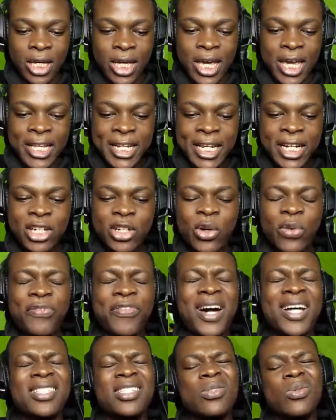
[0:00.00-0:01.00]
He didn't know
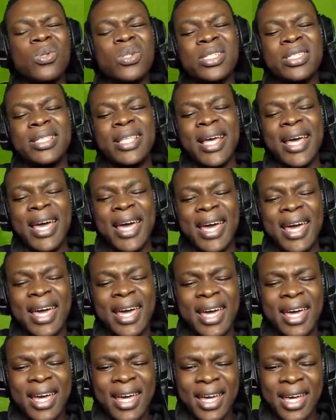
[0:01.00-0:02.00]
Fati was
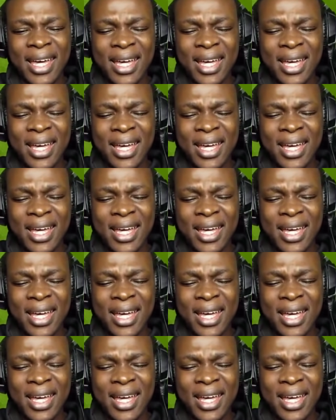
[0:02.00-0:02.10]
there.